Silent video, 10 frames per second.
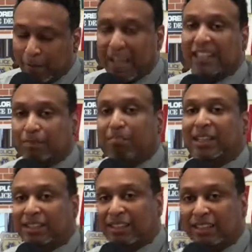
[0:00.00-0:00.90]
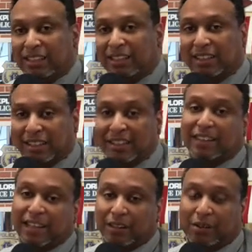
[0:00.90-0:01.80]
the next big thing and get
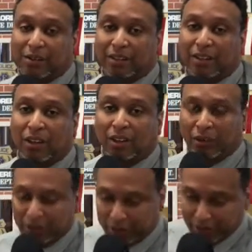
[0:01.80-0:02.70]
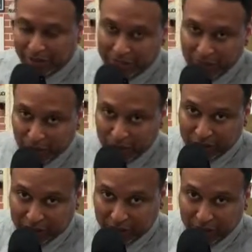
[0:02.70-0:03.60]
that going, or do I just go
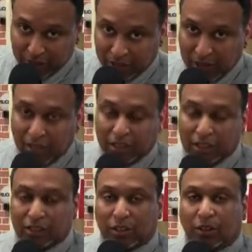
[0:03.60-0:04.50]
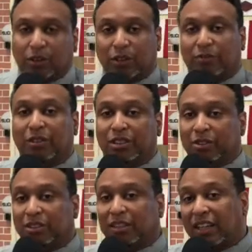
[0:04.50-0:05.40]
cheap? So your vision
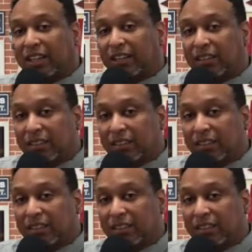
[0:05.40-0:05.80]
will say,